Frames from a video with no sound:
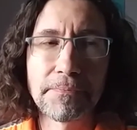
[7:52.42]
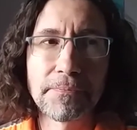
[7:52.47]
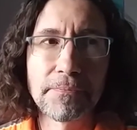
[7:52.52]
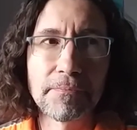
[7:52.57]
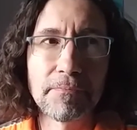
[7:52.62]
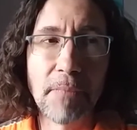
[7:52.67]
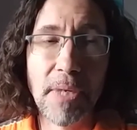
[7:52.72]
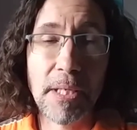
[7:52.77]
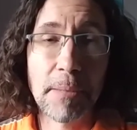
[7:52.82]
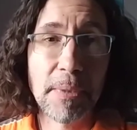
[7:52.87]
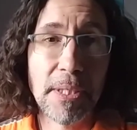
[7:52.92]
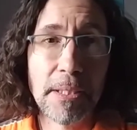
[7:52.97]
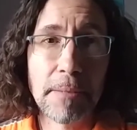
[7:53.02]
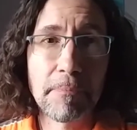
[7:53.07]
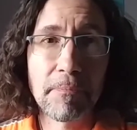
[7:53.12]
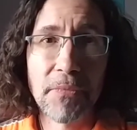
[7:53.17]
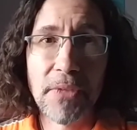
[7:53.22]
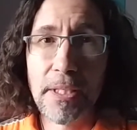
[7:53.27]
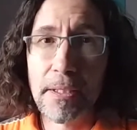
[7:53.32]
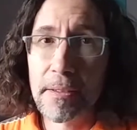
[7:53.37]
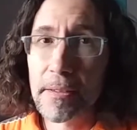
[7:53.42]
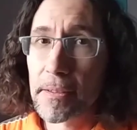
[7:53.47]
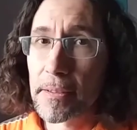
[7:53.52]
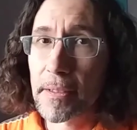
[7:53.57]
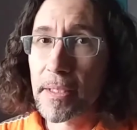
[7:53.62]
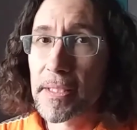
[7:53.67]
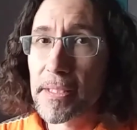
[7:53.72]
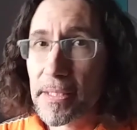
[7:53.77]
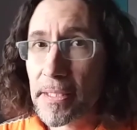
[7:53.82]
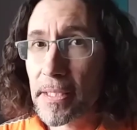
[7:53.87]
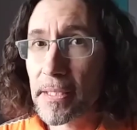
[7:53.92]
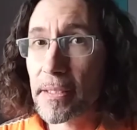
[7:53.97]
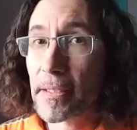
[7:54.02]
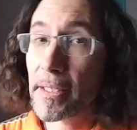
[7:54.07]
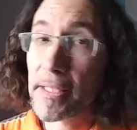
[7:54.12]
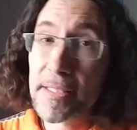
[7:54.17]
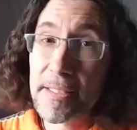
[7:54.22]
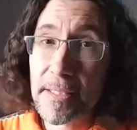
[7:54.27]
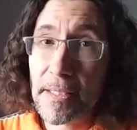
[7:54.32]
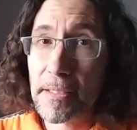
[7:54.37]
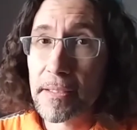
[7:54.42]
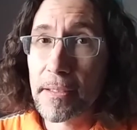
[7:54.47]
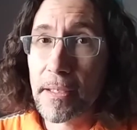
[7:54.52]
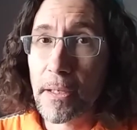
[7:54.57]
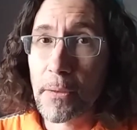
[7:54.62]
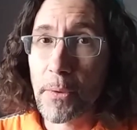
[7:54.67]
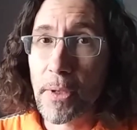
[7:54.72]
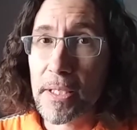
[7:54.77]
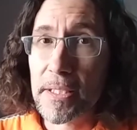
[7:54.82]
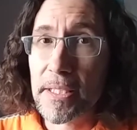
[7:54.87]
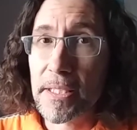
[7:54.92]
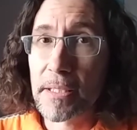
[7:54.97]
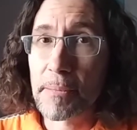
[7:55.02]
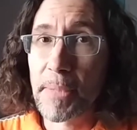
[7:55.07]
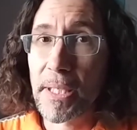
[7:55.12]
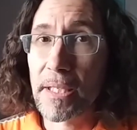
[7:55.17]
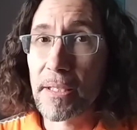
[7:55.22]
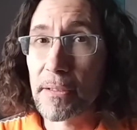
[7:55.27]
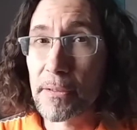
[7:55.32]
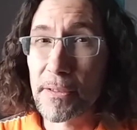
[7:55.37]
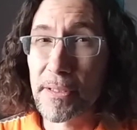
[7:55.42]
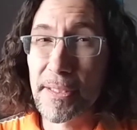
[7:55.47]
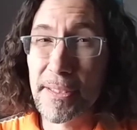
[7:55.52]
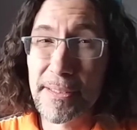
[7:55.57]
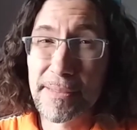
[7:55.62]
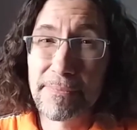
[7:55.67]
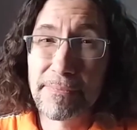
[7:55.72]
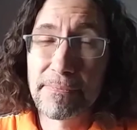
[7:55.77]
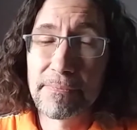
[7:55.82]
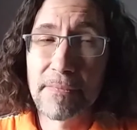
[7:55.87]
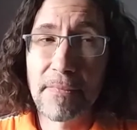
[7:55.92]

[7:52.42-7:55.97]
Maybe, or consider not watching the Mandalorian.